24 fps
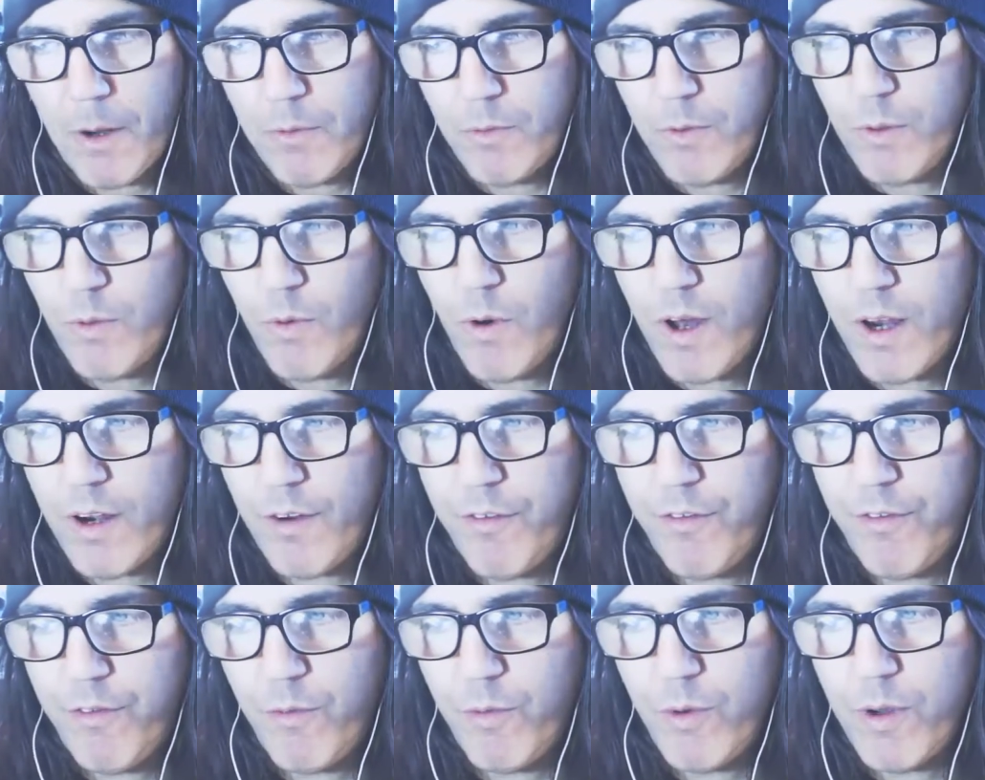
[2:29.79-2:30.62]
We want
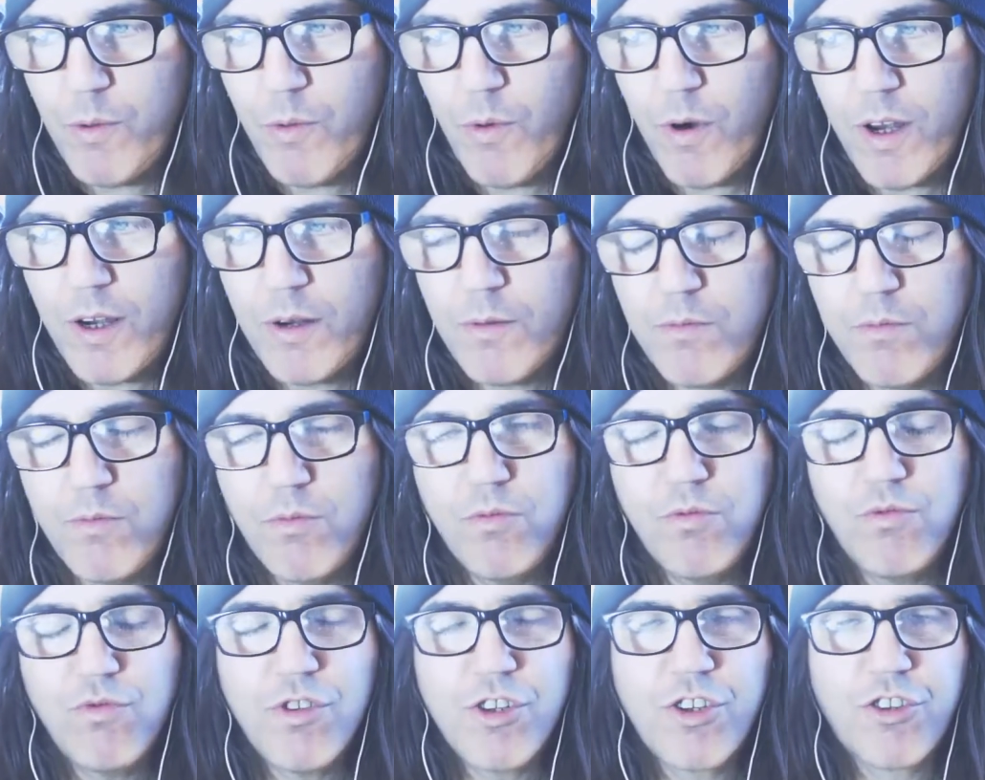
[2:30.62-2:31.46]
to we want to
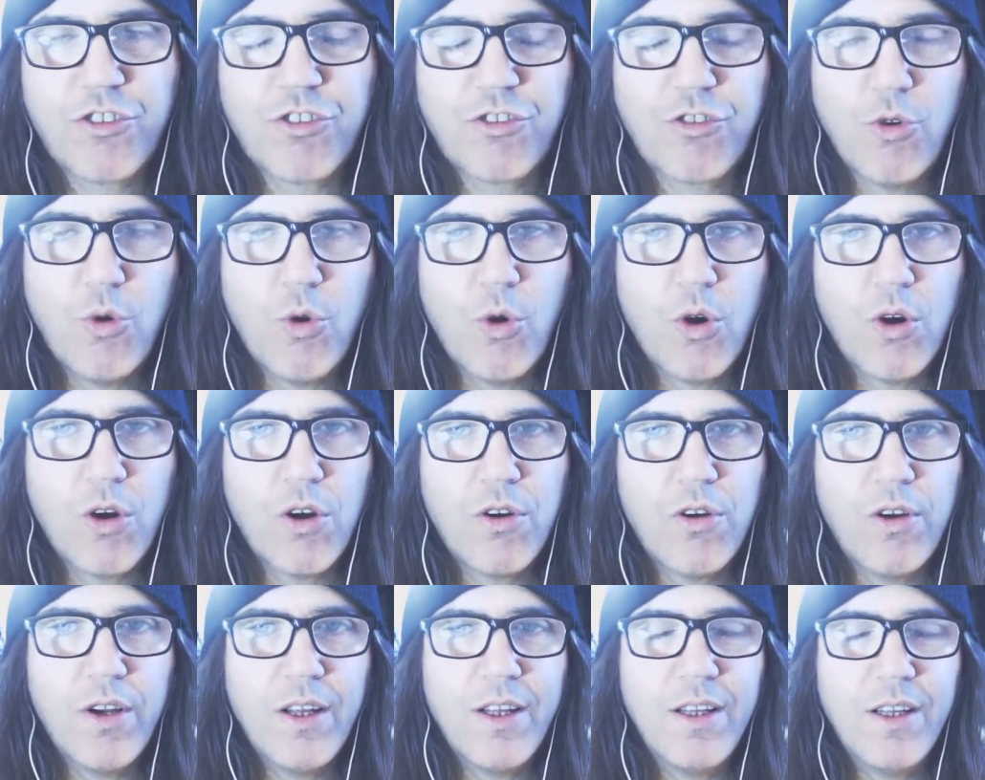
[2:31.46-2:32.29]

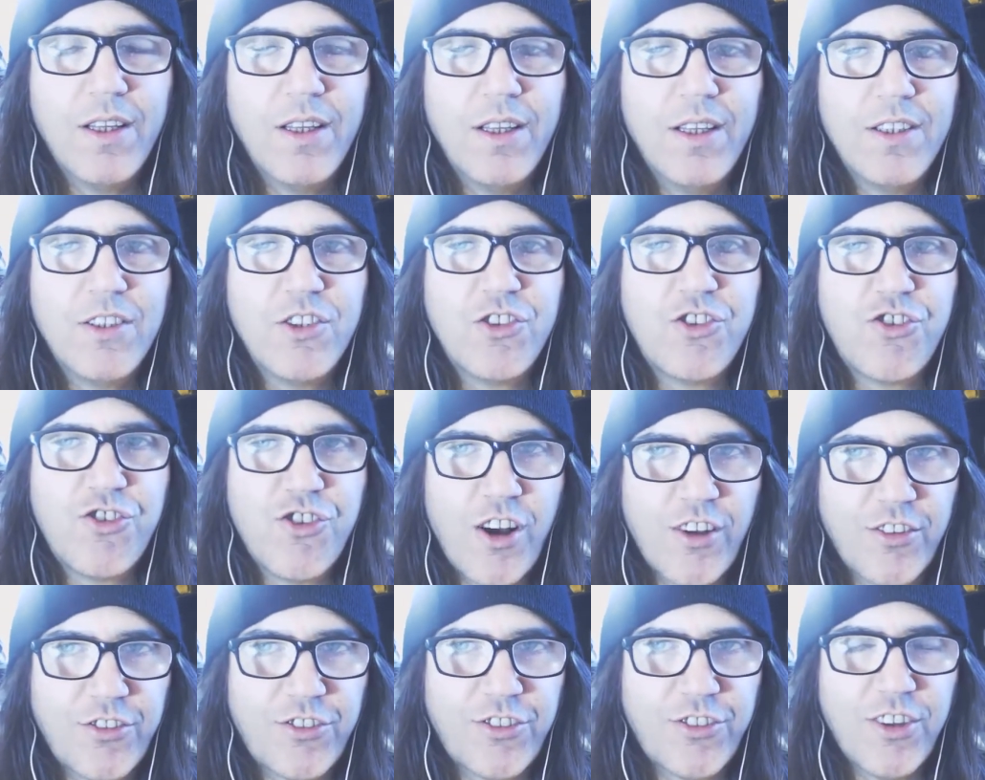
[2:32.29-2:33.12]
restore
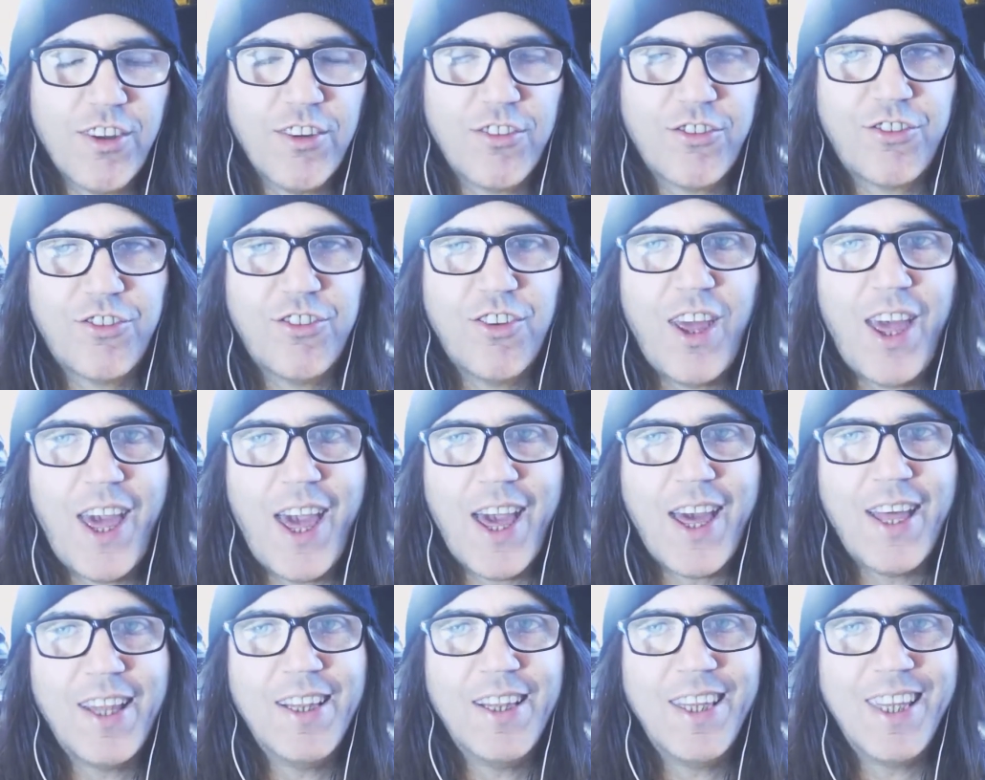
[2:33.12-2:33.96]
justice
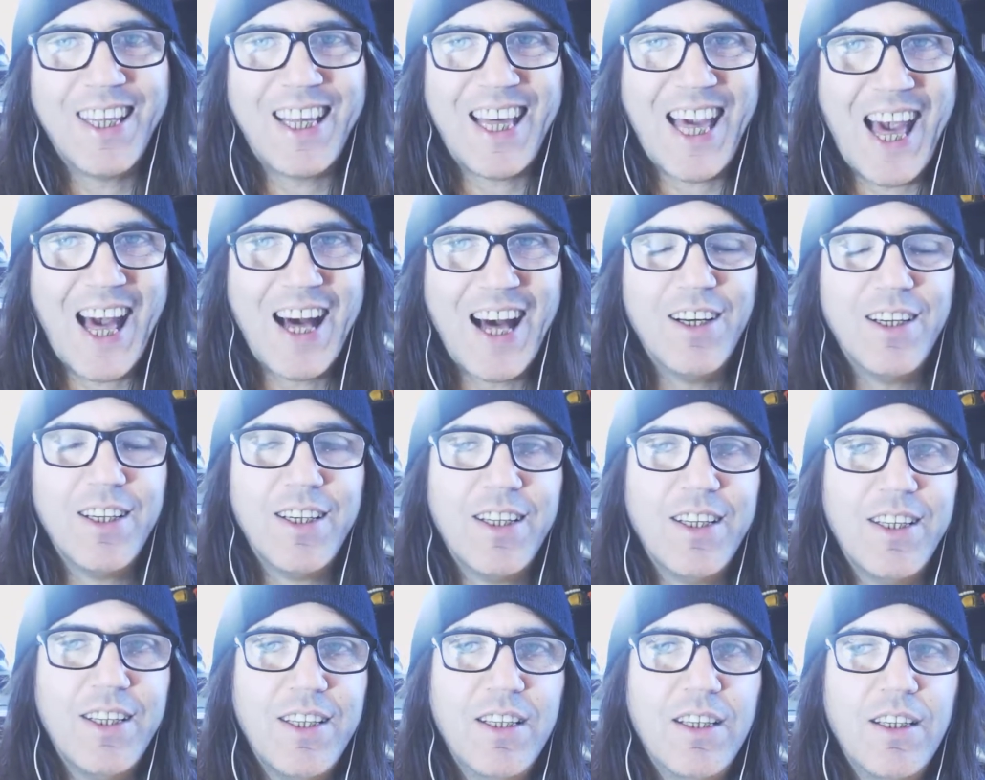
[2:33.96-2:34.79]
and
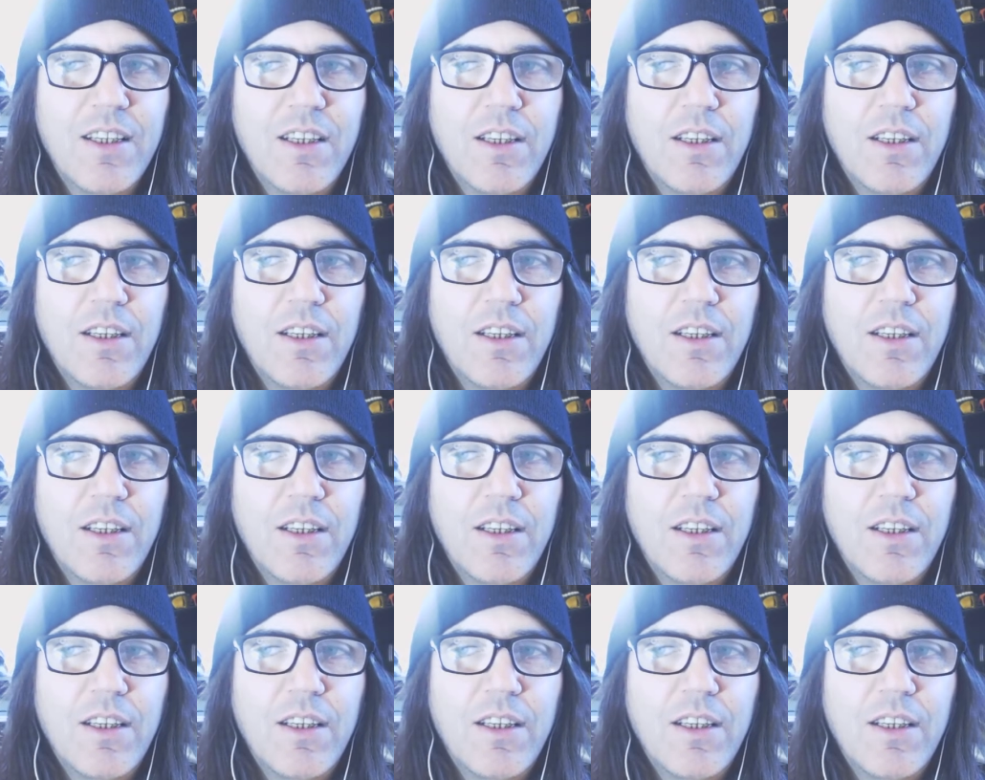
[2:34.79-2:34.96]
legality